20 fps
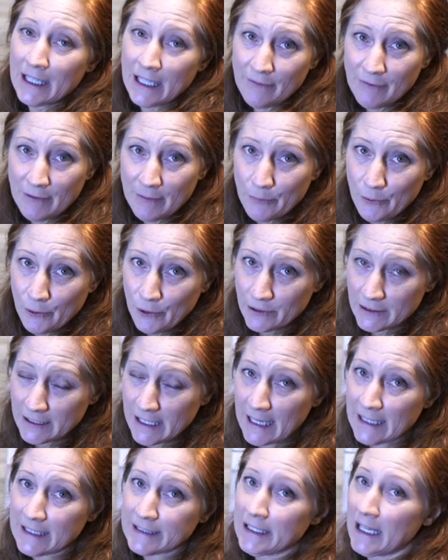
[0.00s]
give it more
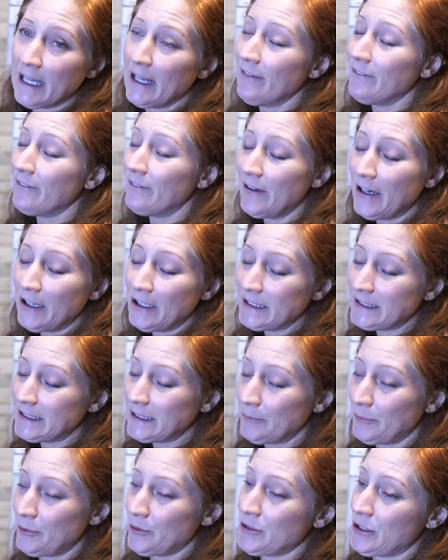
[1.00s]
light. Very
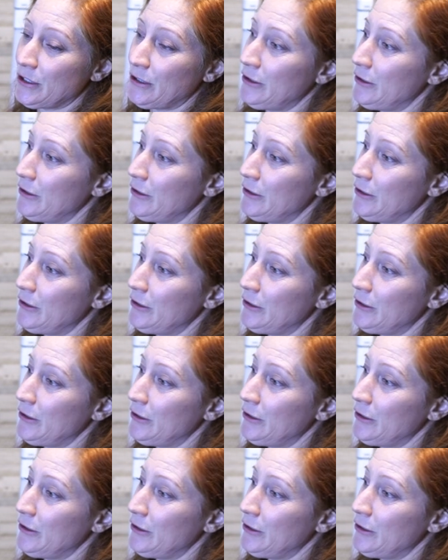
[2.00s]
simple to